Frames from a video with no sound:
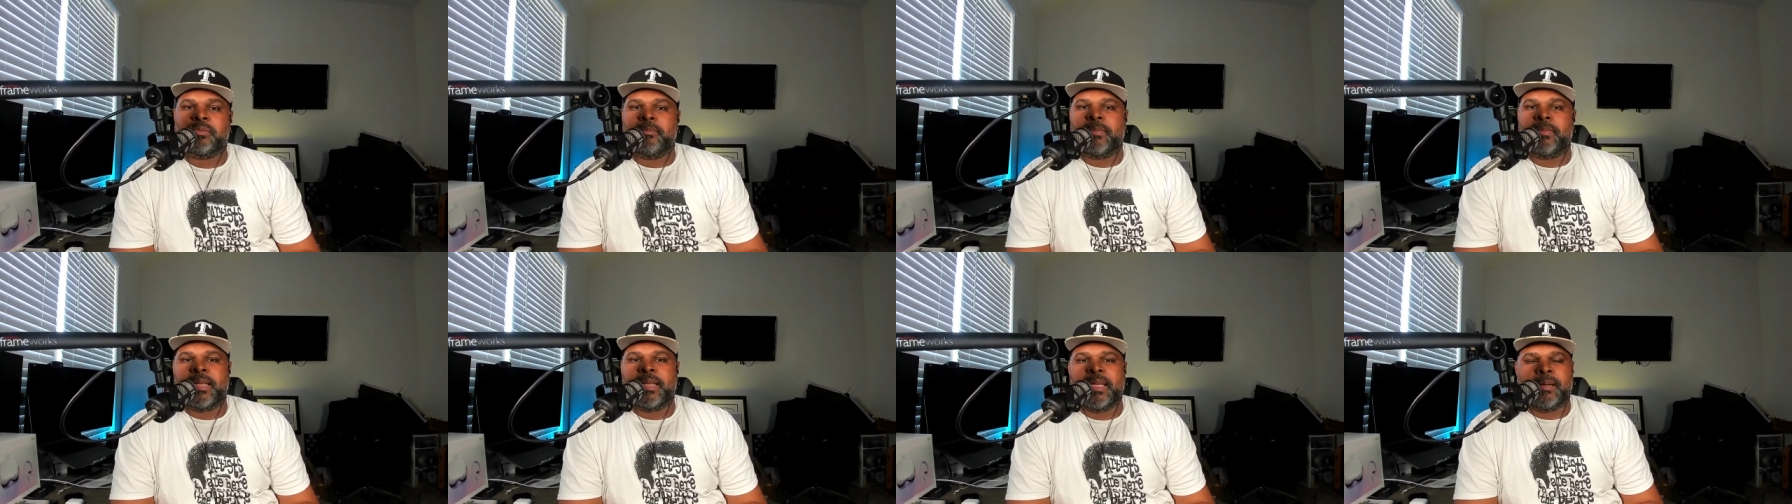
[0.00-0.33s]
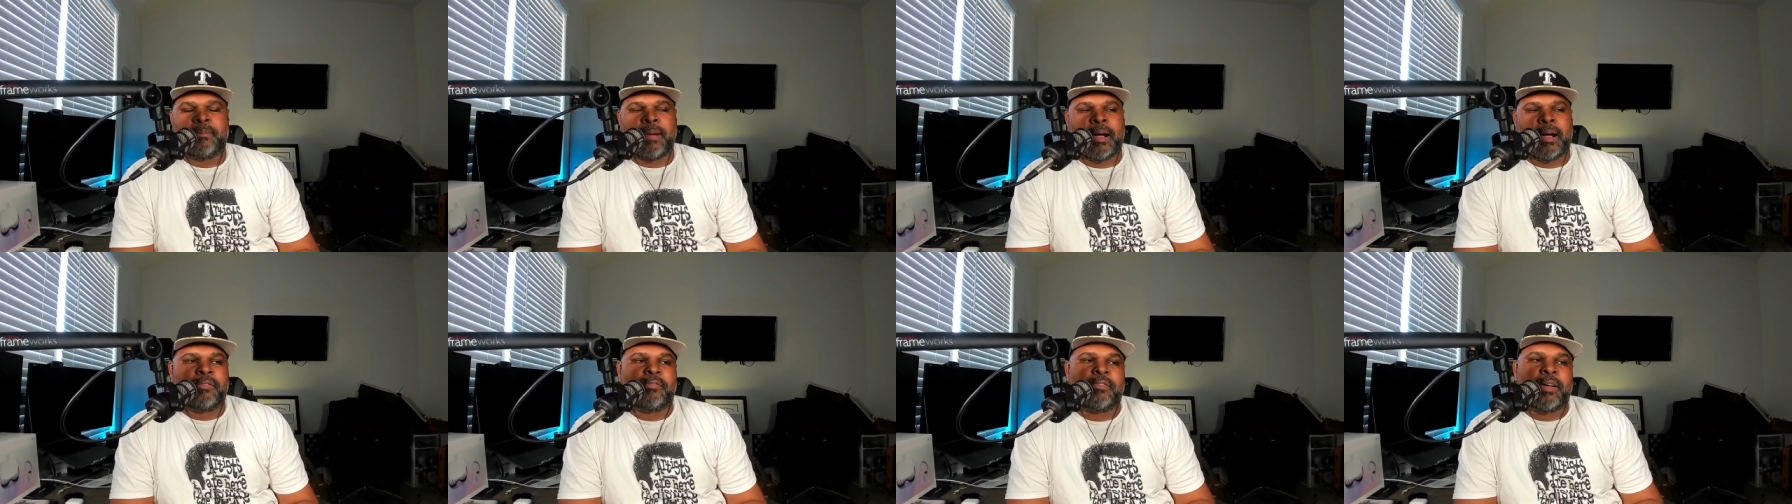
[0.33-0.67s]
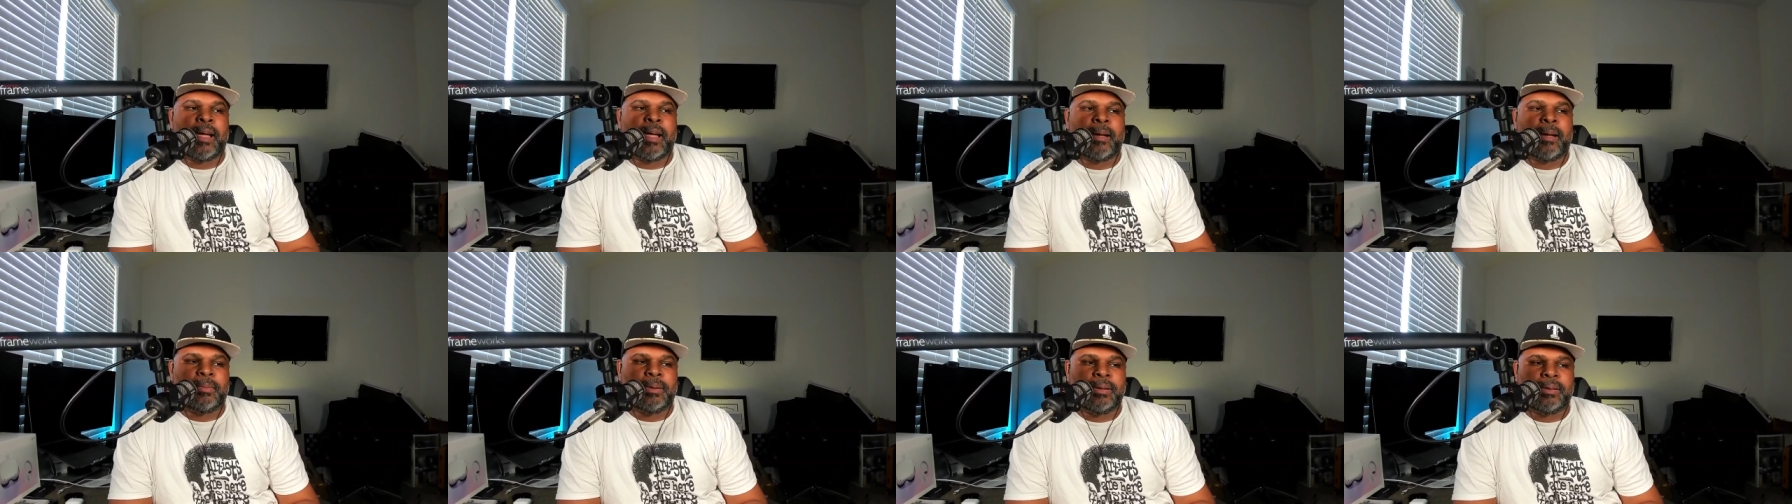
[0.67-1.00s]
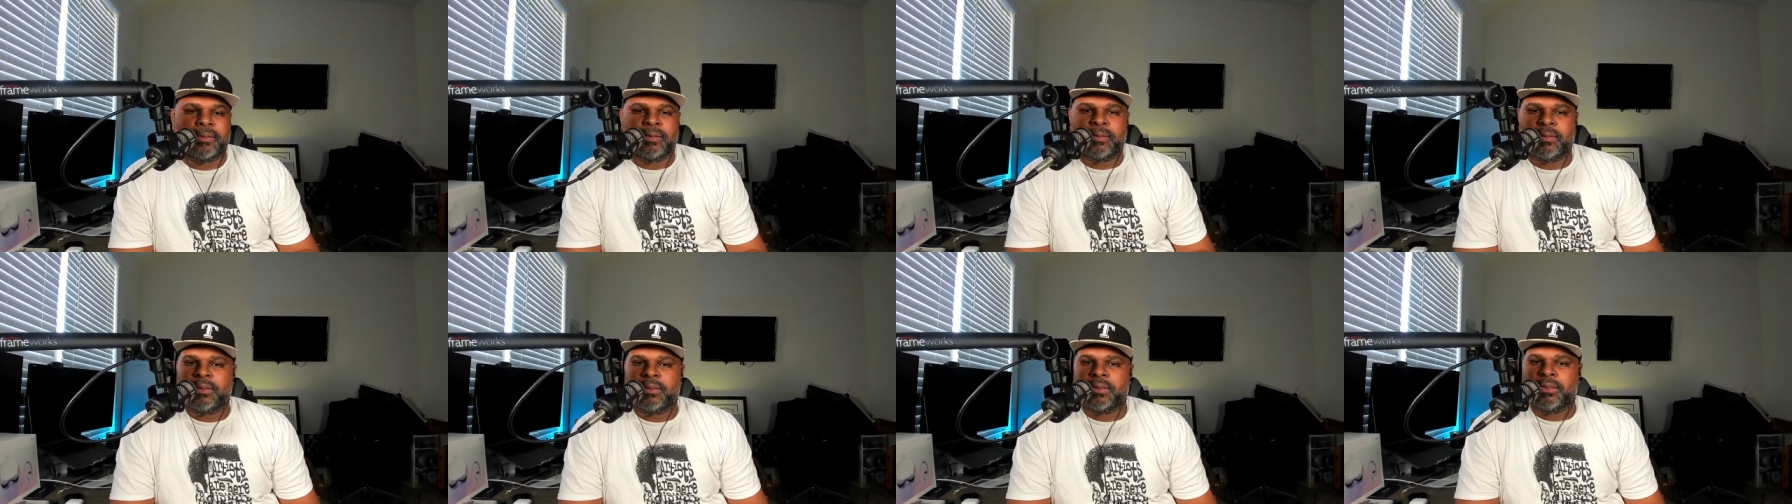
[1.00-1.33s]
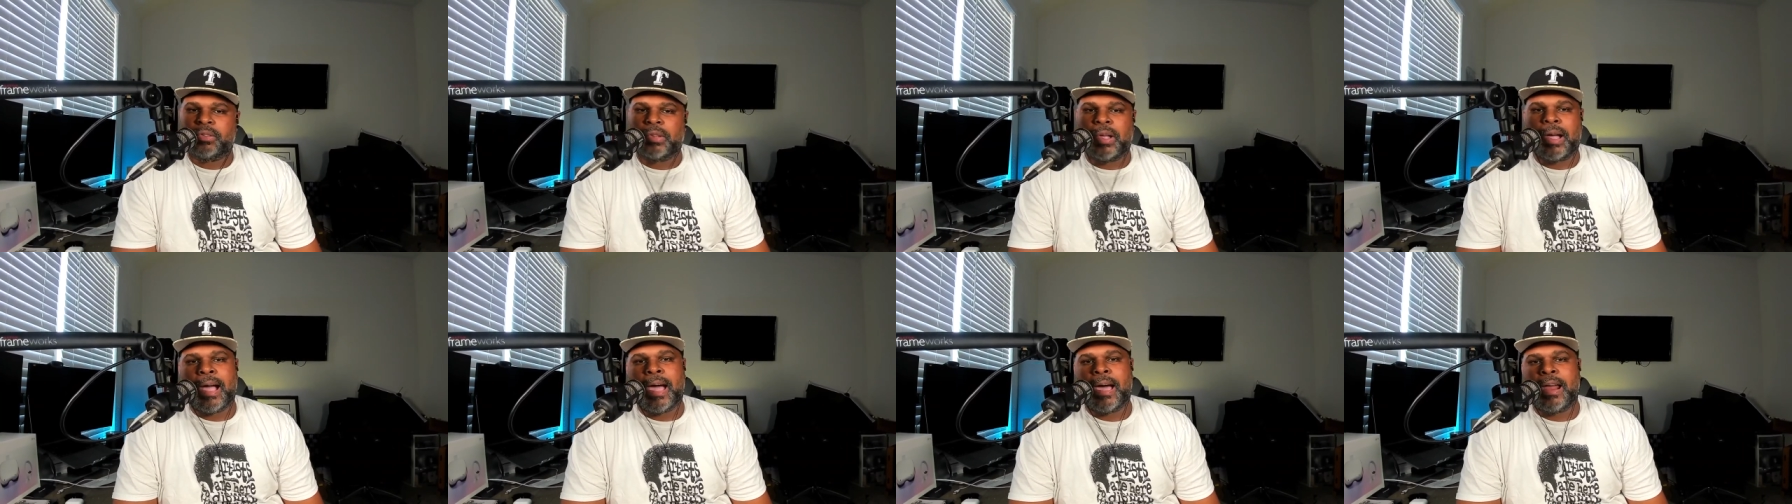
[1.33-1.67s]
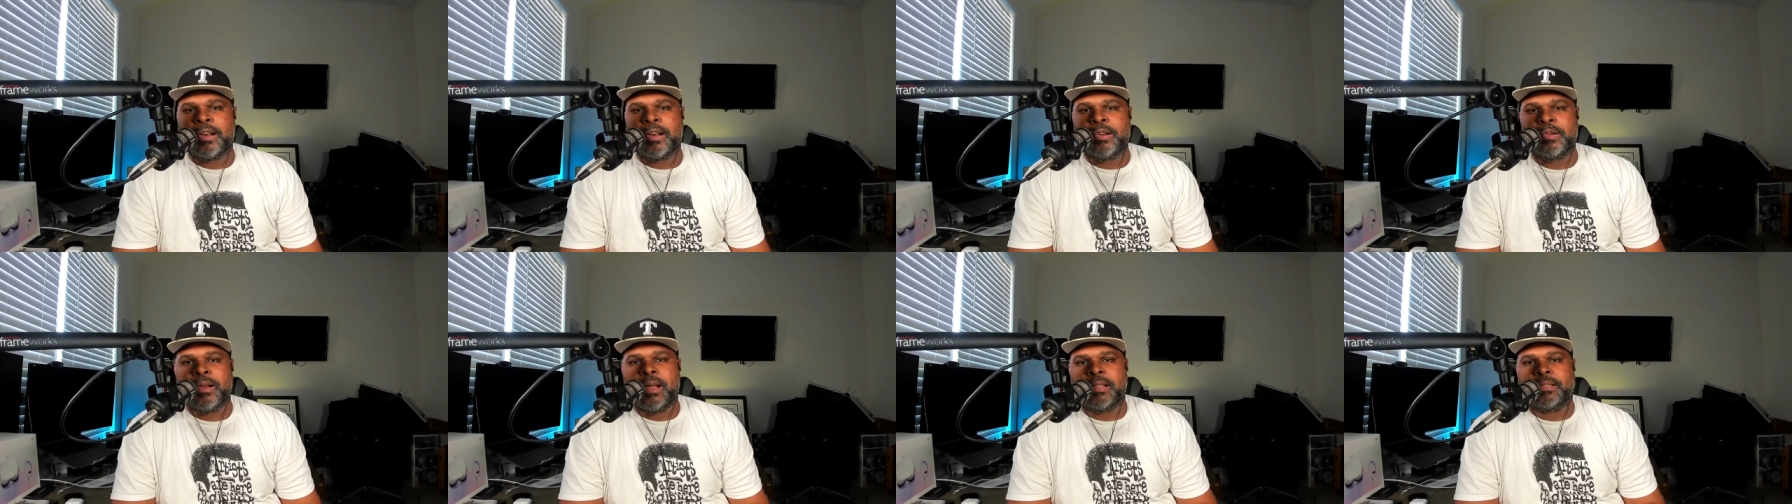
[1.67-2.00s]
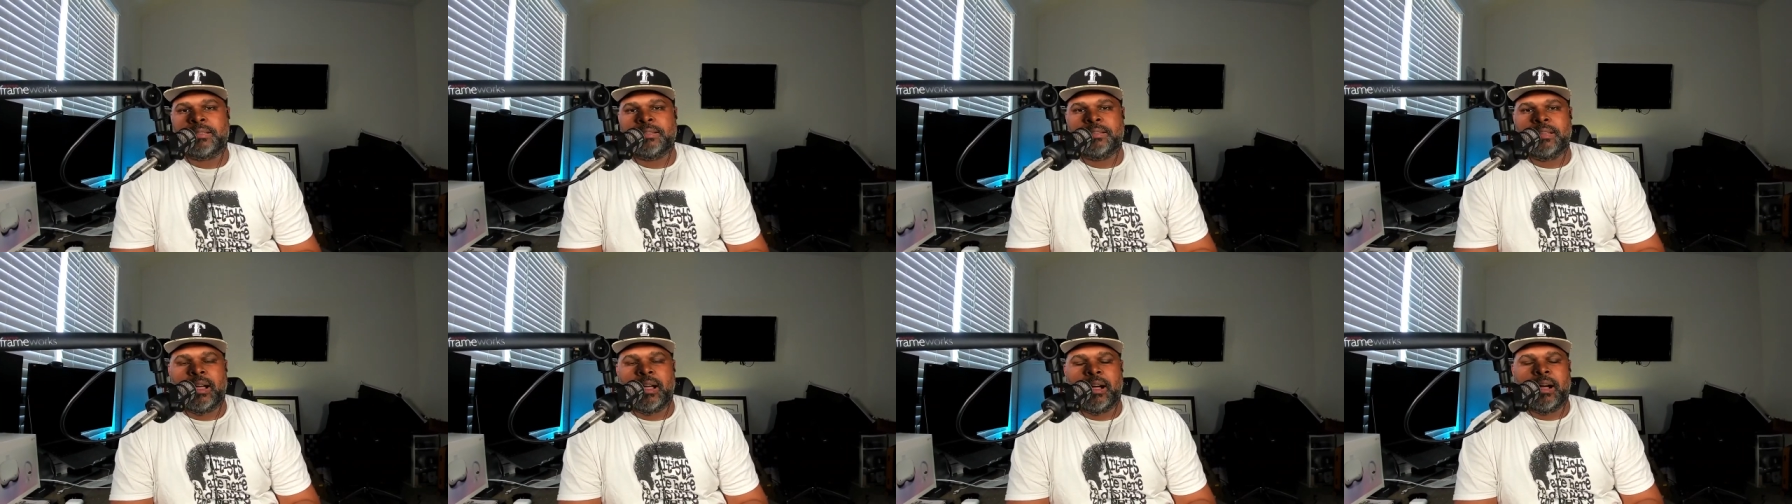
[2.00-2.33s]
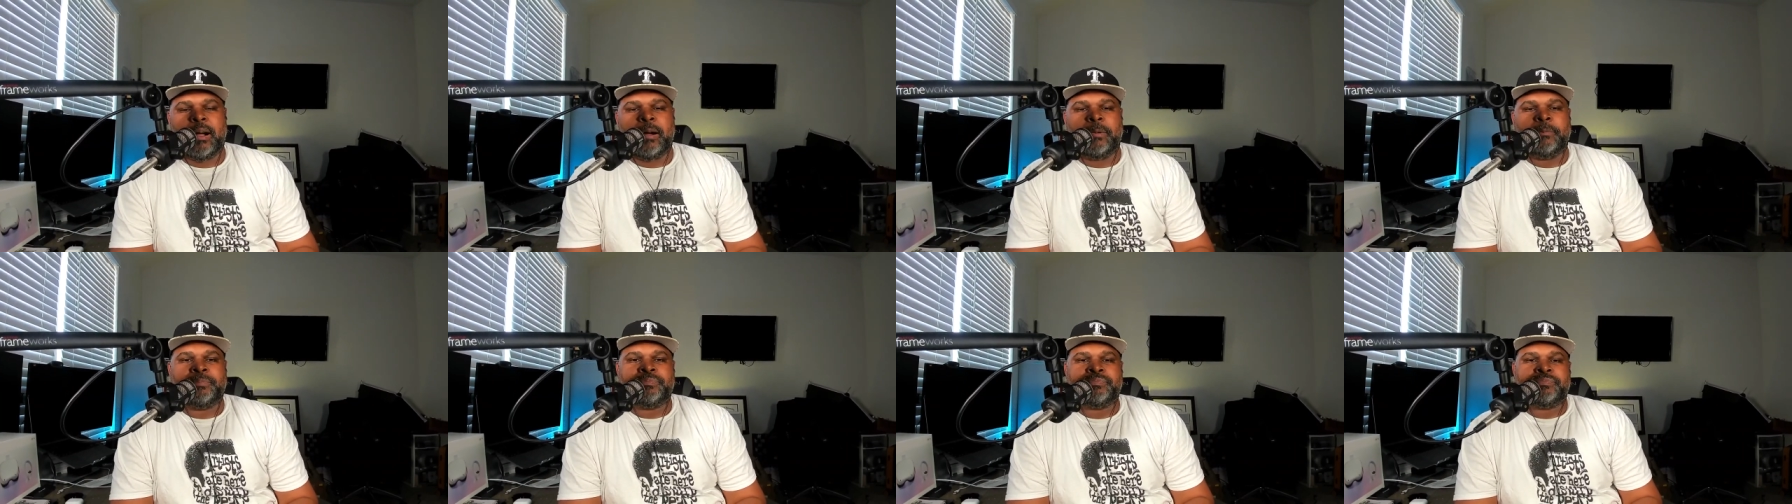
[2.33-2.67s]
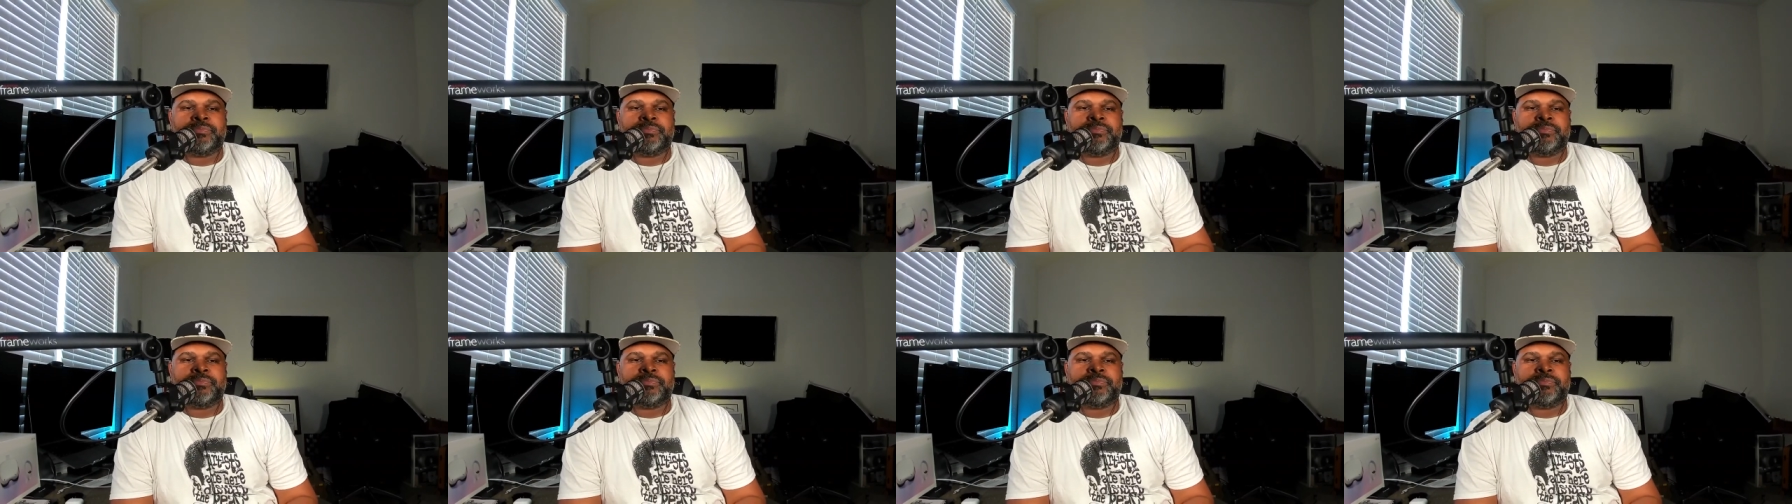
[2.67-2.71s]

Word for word: me and my family. So I got to do that to y'all.